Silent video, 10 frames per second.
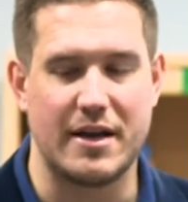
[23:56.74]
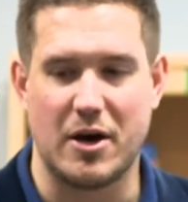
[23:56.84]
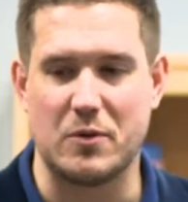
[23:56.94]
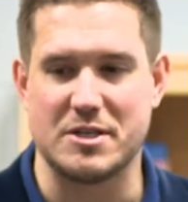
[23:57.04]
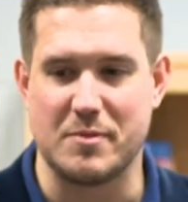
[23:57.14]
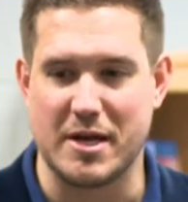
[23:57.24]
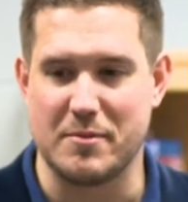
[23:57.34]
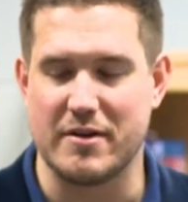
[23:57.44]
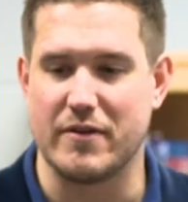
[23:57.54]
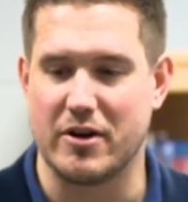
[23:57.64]
had always made
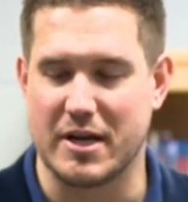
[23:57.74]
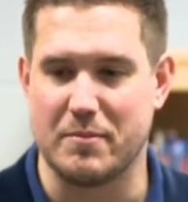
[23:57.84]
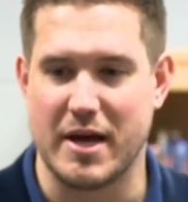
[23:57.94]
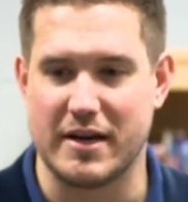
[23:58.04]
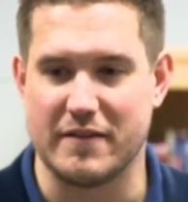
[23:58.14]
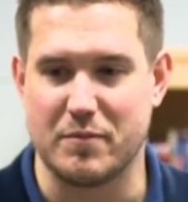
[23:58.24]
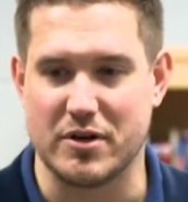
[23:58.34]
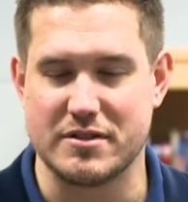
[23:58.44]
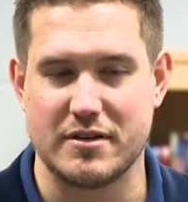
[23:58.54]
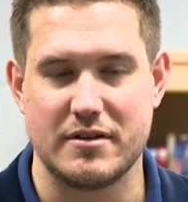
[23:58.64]
me a very competitive
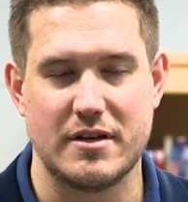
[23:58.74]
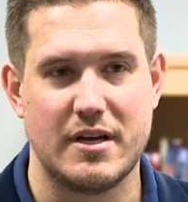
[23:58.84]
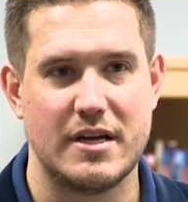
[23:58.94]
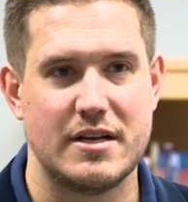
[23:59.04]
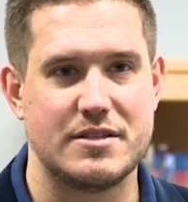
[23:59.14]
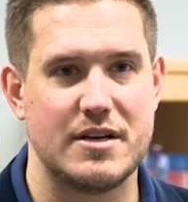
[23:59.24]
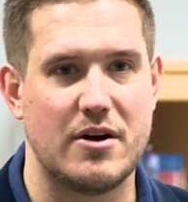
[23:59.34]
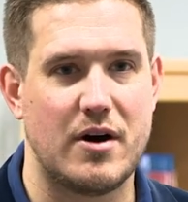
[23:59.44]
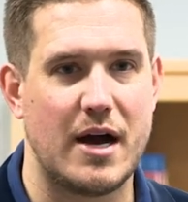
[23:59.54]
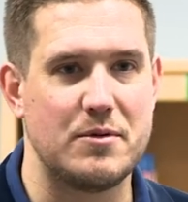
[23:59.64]
person.
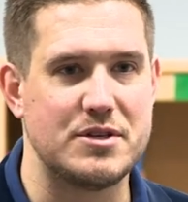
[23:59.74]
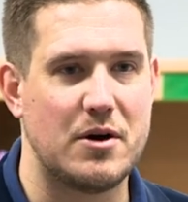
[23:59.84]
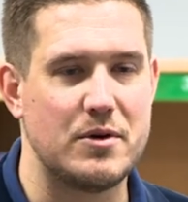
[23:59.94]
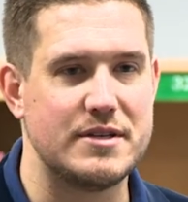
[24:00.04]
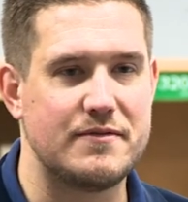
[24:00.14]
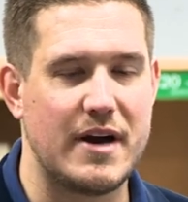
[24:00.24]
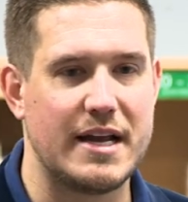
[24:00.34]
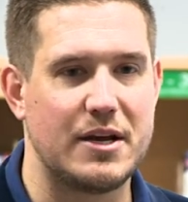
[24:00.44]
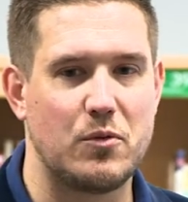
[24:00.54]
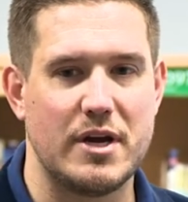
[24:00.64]
So I was always
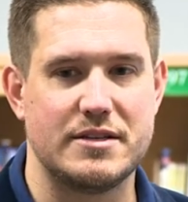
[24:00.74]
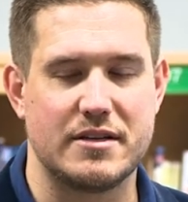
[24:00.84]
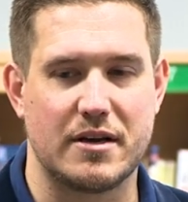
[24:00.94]
finding ways to